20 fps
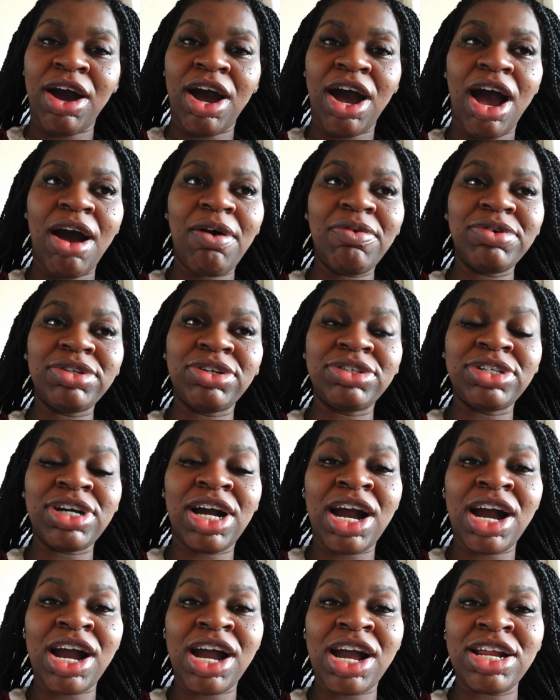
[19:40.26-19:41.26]
I was so
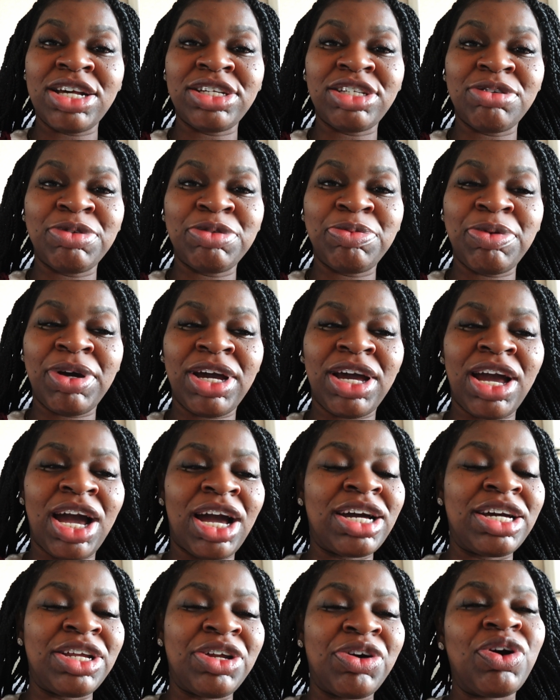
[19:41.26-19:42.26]
tired and so much pain, I
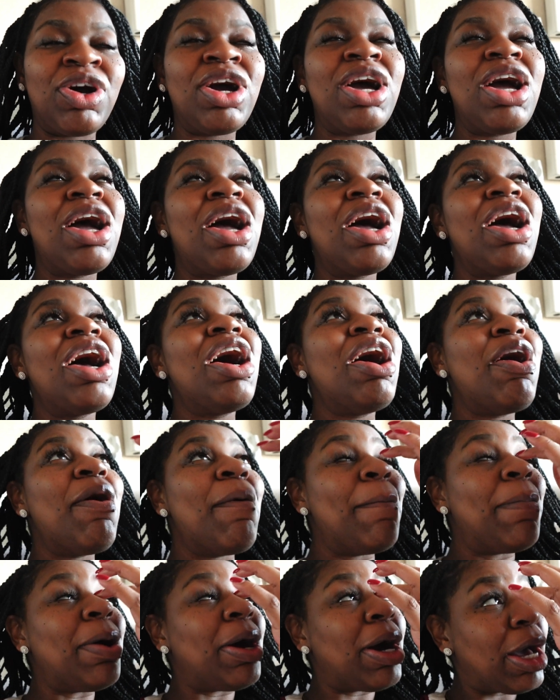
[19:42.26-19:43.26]
couldn't do it.
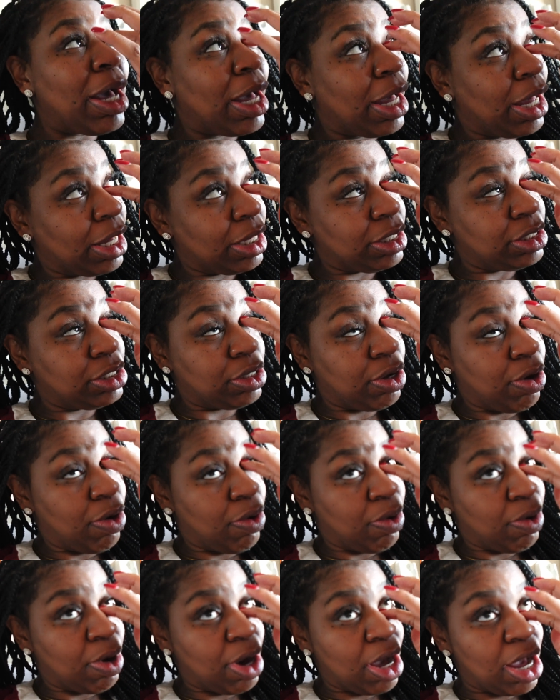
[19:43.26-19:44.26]
But
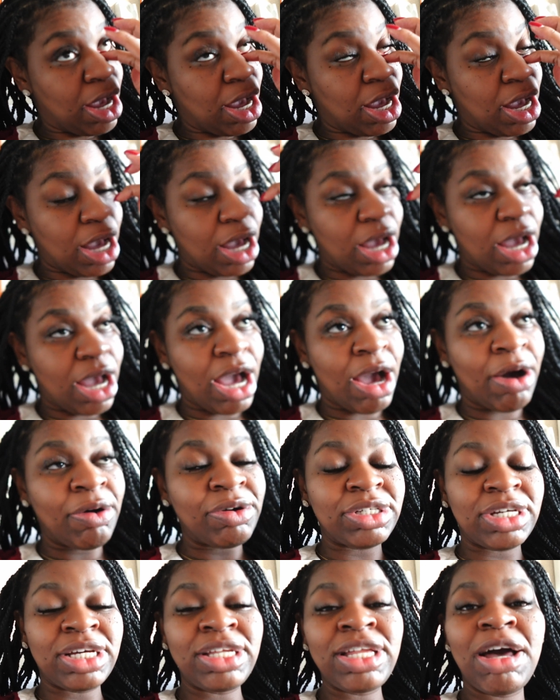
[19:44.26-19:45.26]
so I
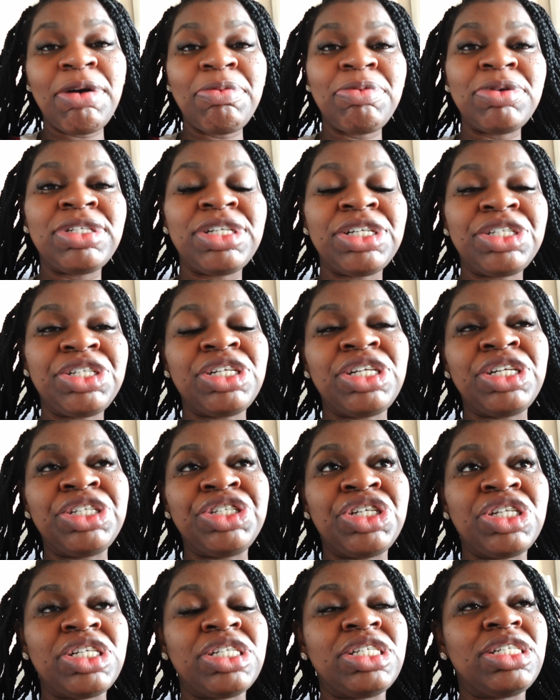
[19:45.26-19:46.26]
was in that position and
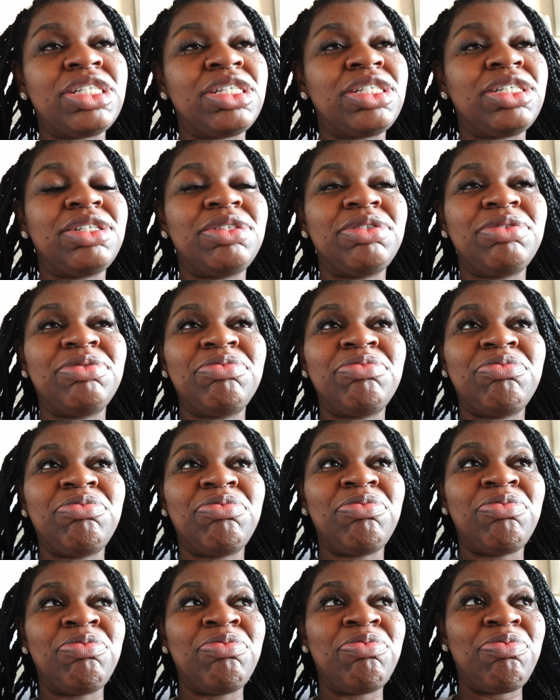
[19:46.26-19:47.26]
just
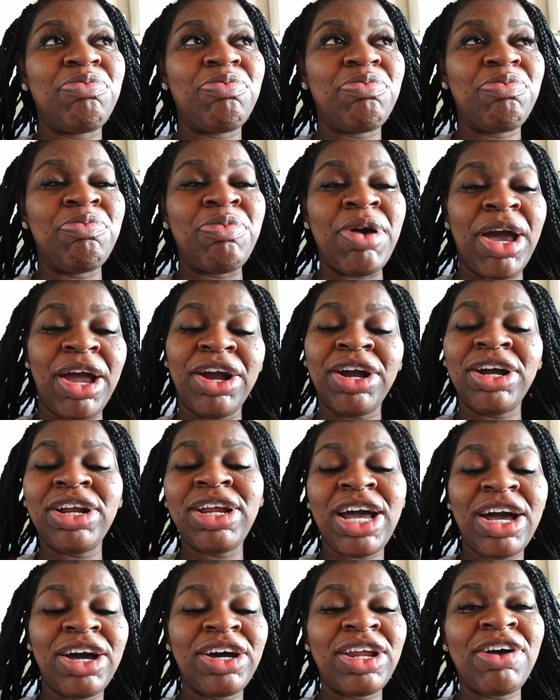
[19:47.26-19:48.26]
bearing
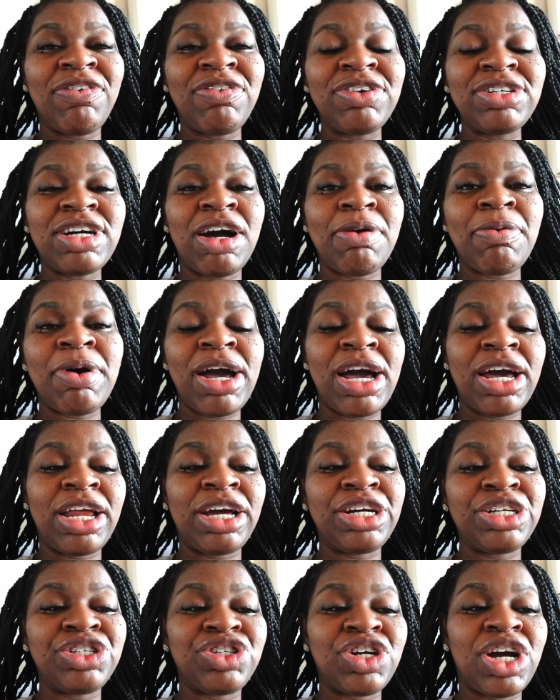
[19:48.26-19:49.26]
down every time I had
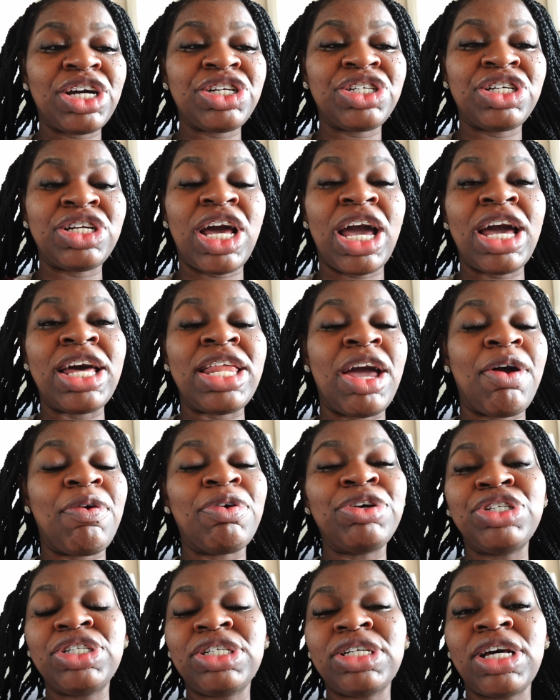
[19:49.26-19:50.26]
a contraction, and they were
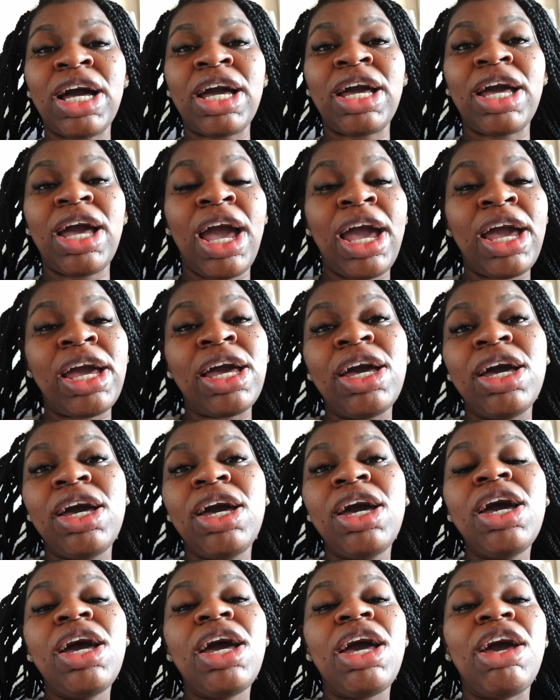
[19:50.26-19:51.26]
just like, hey,
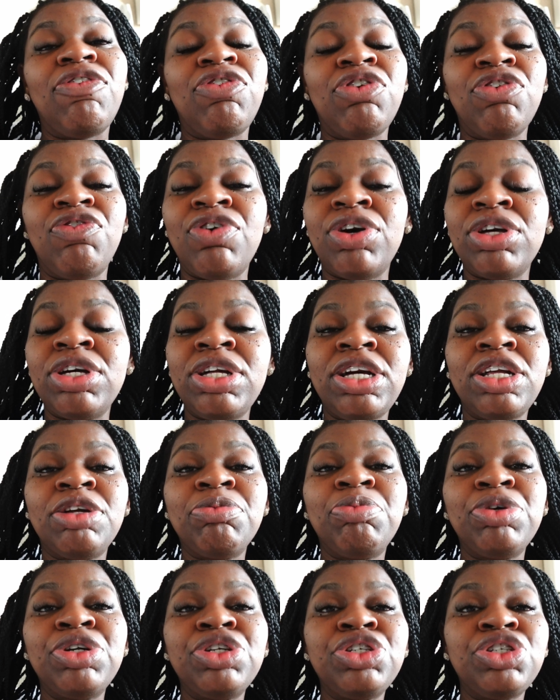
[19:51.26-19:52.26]
if you feel the need to
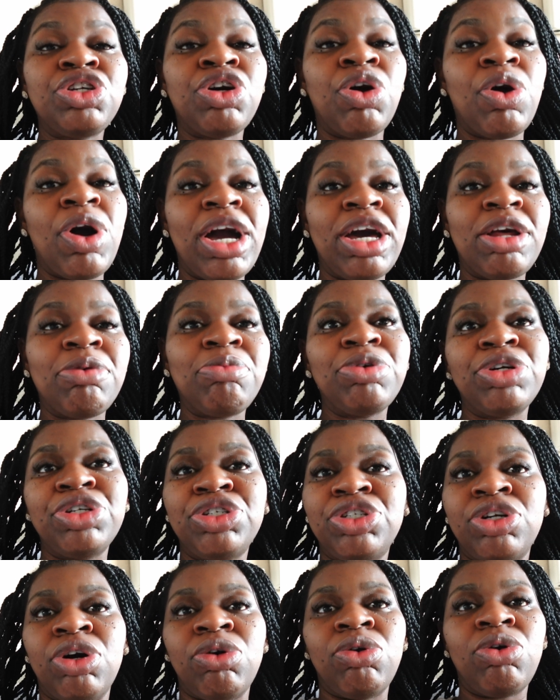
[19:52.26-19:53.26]
push, go ahead and
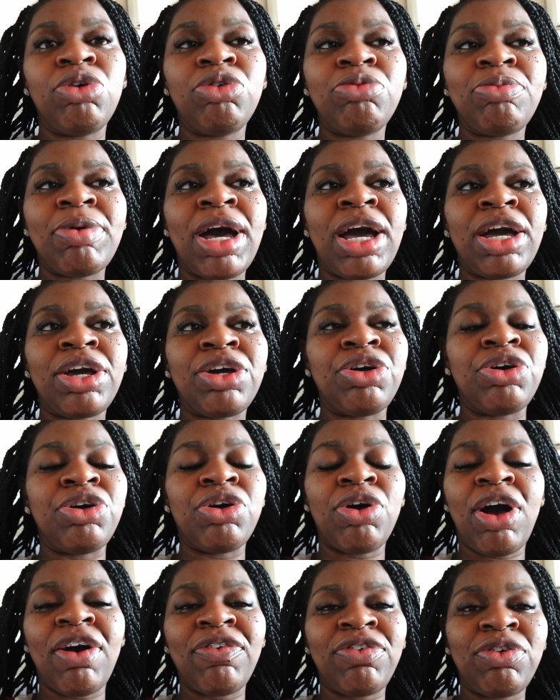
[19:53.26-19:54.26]
push. Don't hold back. You
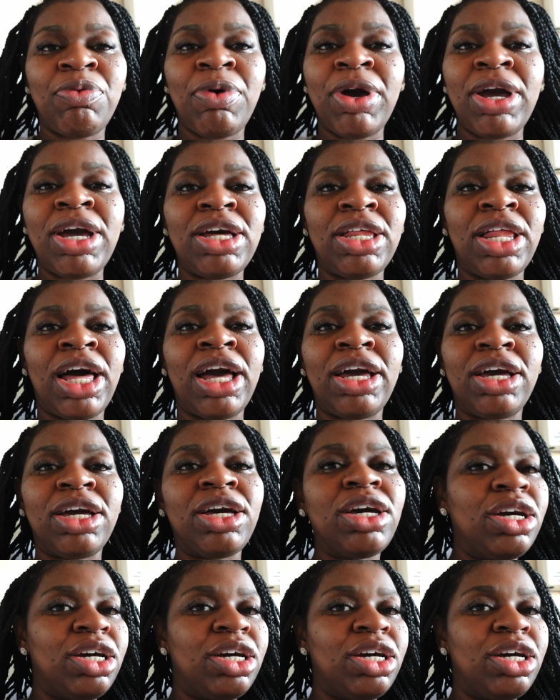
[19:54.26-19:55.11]
don't have to wait. Like,